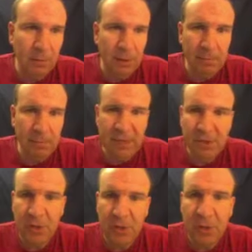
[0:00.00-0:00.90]
bit, make
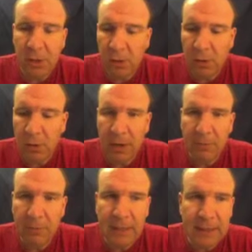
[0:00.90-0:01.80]
sure you know how
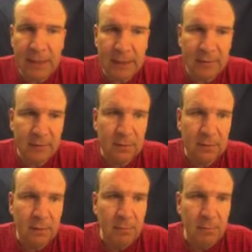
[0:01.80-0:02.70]
to read this.
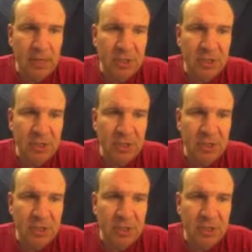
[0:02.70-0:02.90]
Make